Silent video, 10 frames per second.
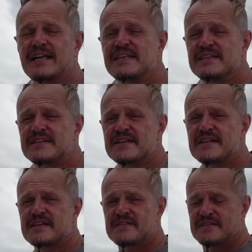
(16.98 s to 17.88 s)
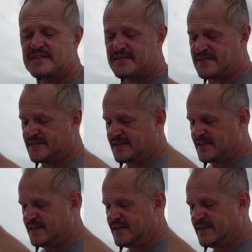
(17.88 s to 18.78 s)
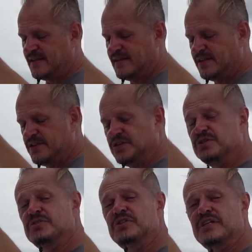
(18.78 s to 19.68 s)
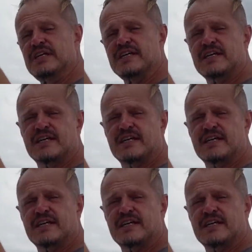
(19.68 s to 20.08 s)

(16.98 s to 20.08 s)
are two crazies from South Africa. That is